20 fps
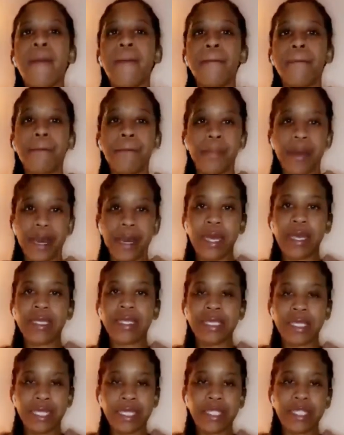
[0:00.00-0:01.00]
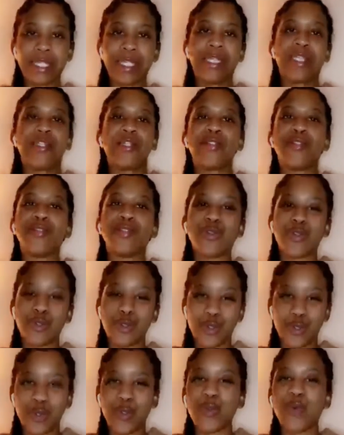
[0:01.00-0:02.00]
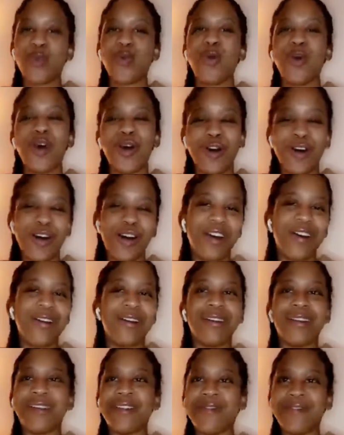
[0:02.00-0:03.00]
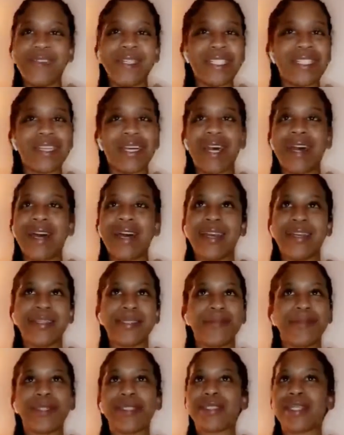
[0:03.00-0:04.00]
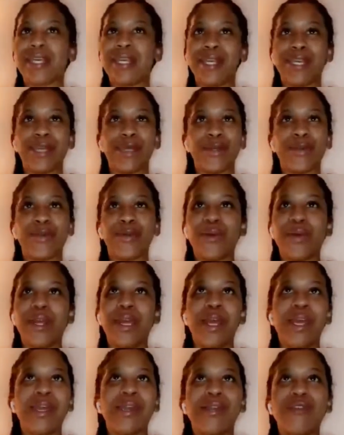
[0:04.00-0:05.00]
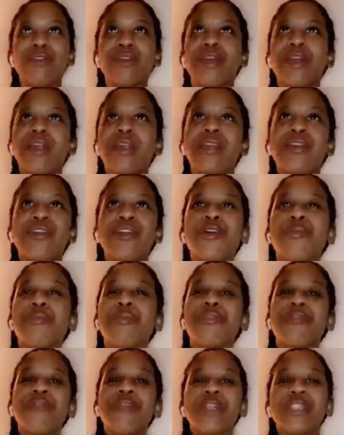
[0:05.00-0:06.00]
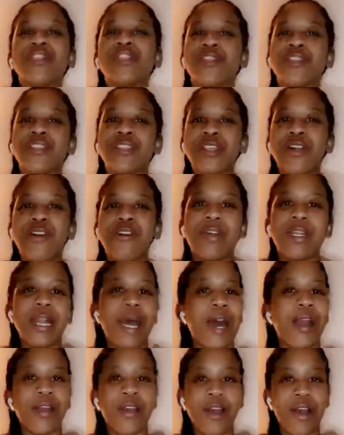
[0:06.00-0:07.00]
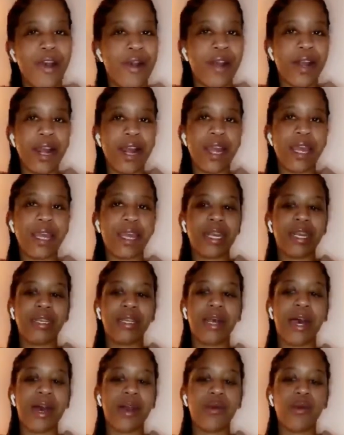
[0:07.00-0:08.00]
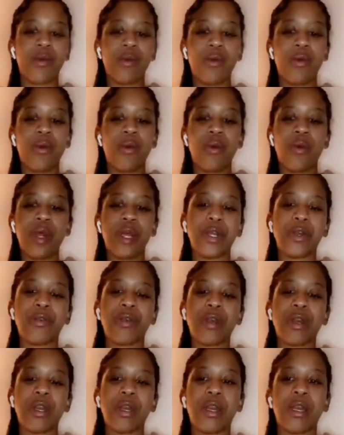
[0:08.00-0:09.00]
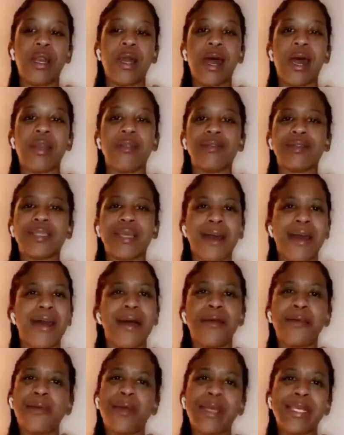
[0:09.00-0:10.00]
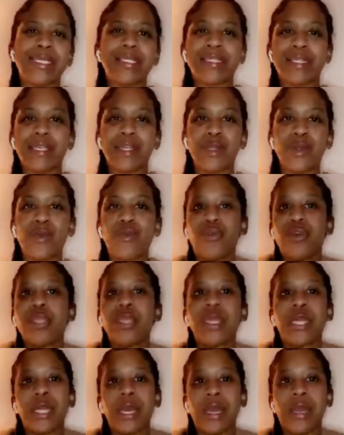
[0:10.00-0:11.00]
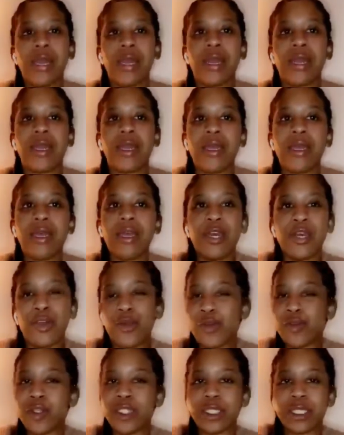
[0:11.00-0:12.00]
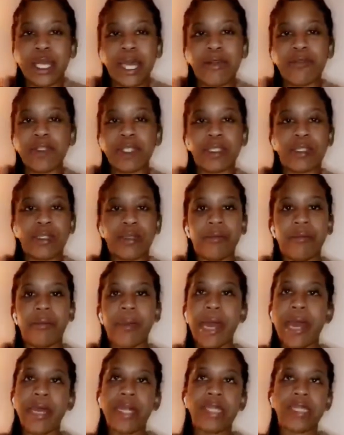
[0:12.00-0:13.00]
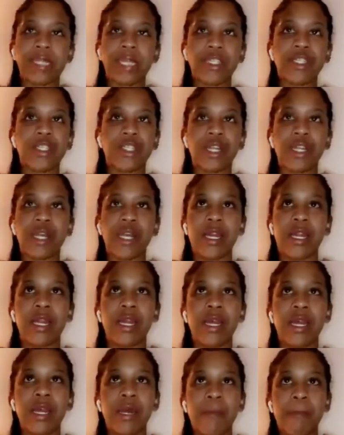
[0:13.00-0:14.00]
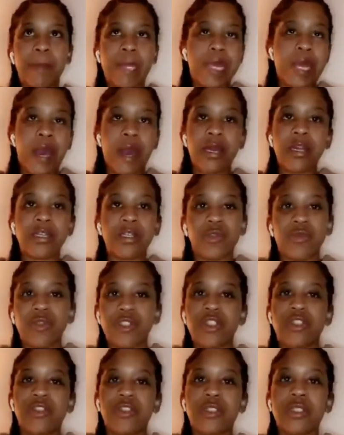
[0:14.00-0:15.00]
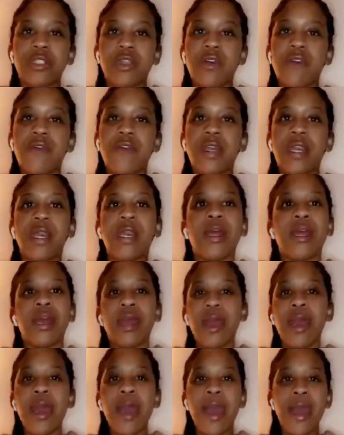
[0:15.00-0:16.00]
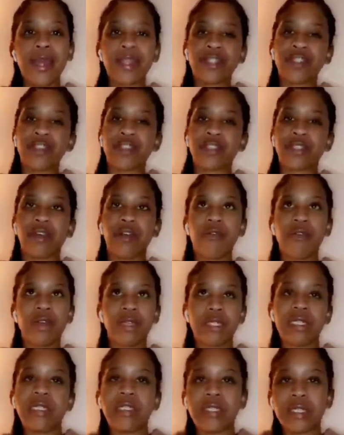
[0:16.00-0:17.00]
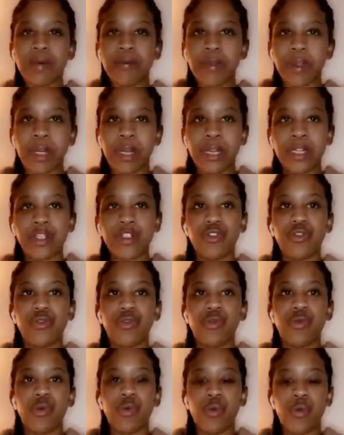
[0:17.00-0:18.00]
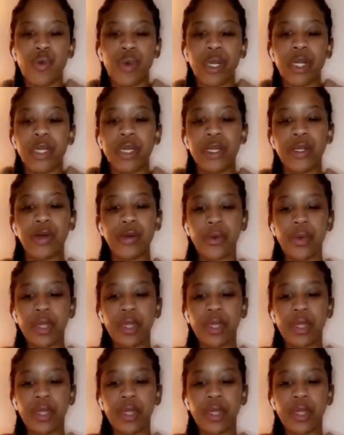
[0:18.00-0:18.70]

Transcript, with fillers: pay attention to all of the signs and telling you. You can you can prevent yourself a lot of heartache and a lot of wondering and a lot of time wasted. You really can. You just have to pay attention and be honest with yourself and ask yourself is this something that you want to deal with